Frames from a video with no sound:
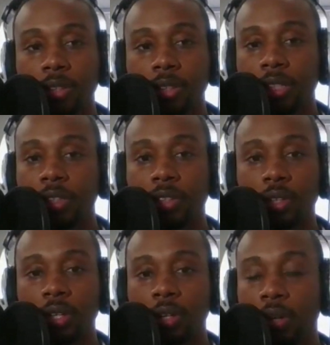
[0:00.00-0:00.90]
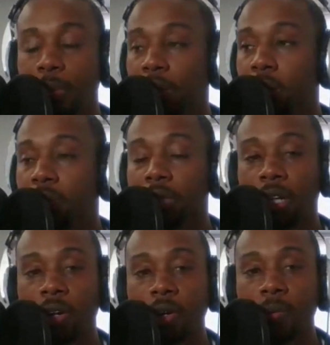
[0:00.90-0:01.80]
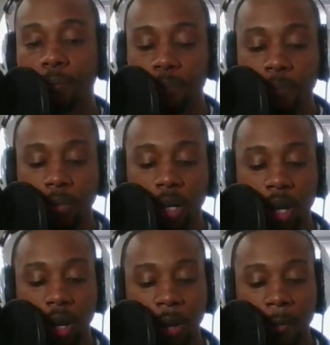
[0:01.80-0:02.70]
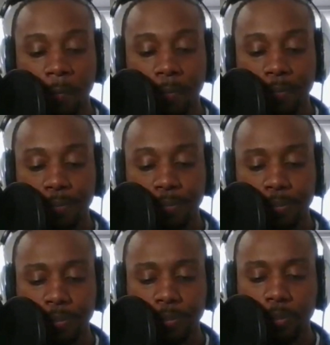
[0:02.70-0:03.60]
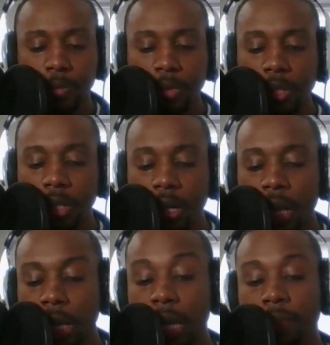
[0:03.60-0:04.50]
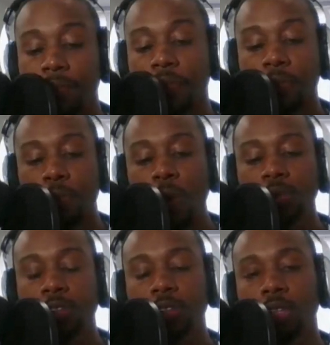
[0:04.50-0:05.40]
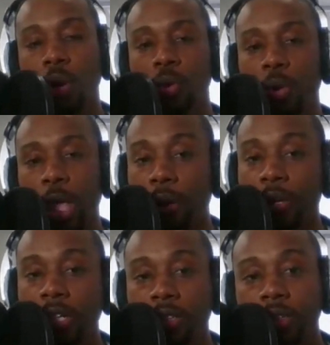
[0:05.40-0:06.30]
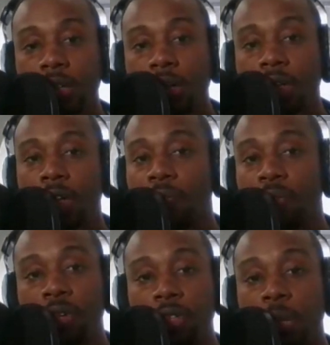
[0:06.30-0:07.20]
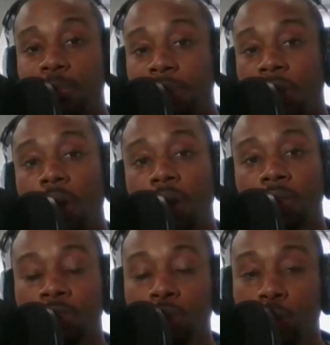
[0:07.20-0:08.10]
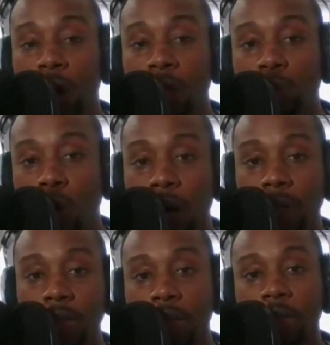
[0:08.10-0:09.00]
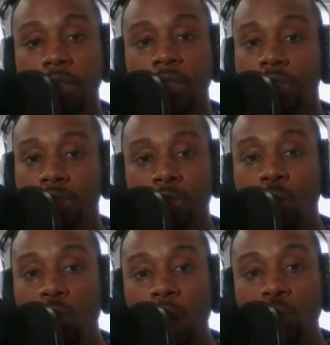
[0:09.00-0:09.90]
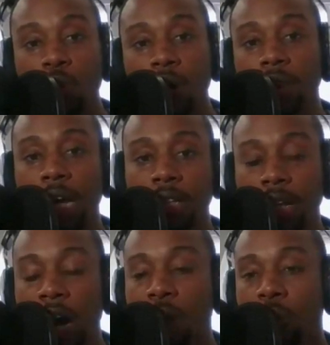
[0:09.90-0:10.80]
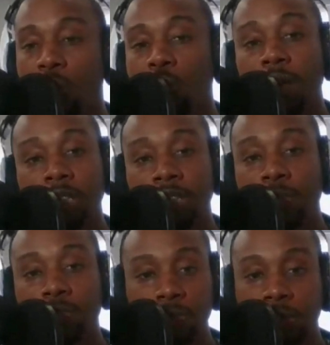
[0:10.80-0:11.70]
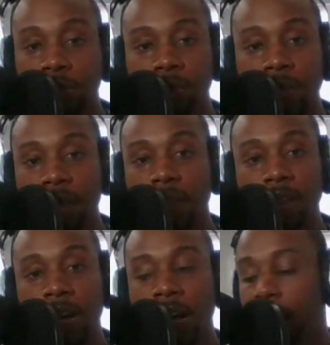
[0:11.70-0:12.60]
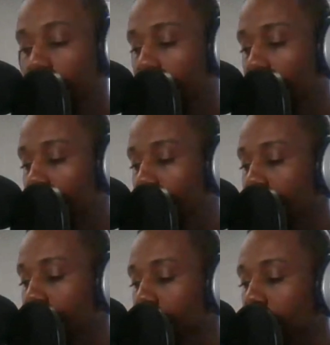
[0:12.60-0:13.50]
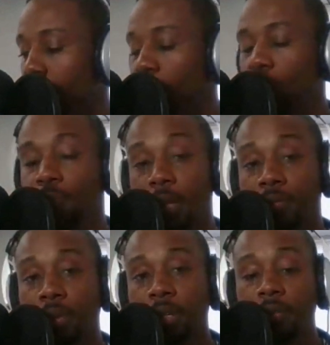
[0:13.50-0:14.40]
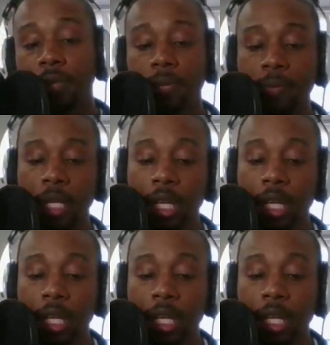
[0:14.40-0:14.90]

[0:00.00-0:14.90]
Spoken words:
just going to be losing their home. And if for most local areas, if you simply call 211 like 911, except just take the 9 and place the 2 in front of it,